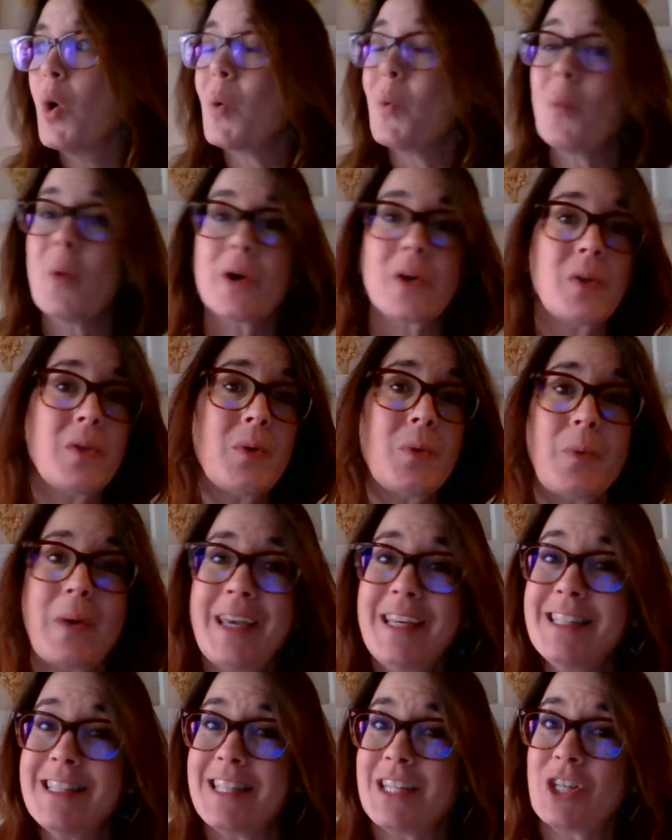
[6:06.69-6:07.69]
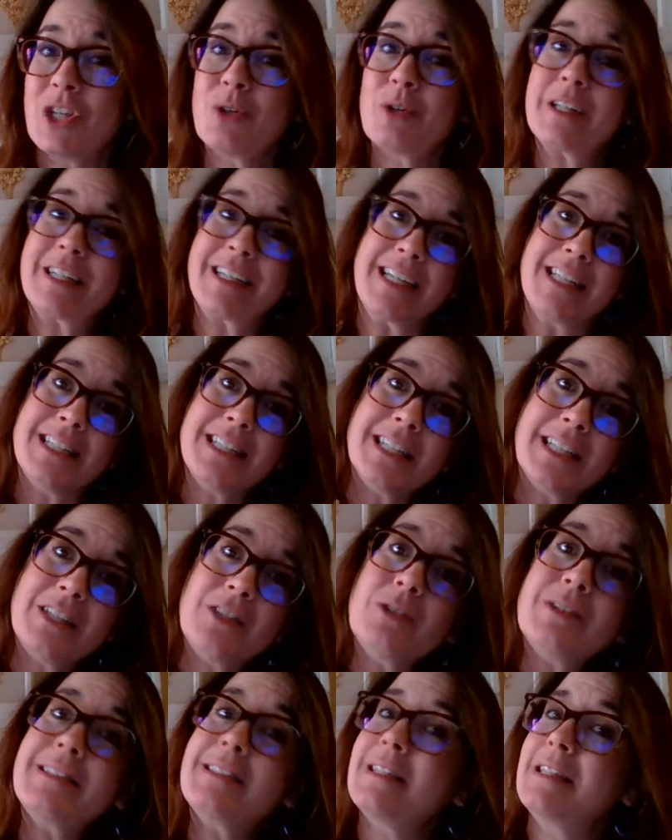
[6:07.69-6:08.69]
What are the ways that you are
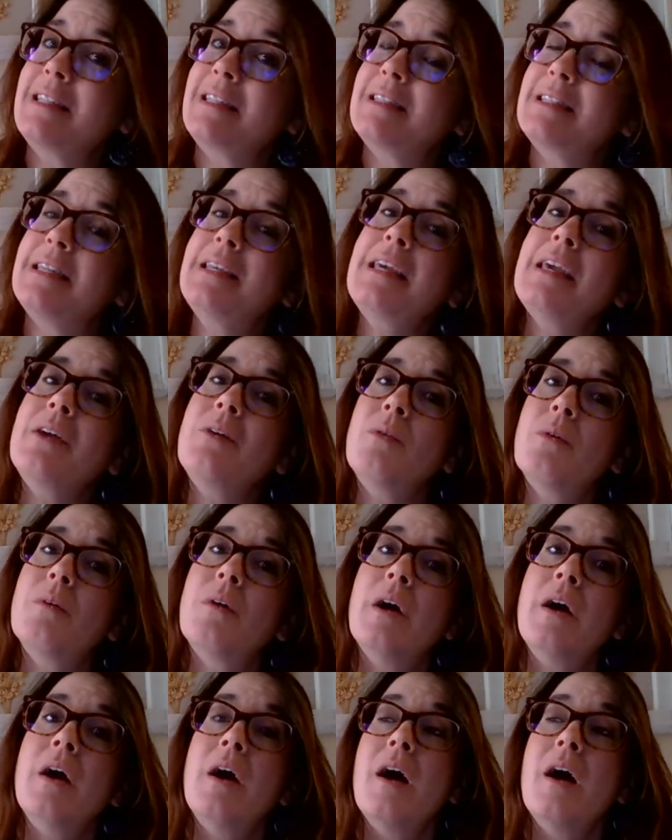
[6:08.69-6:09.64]
continuously seeking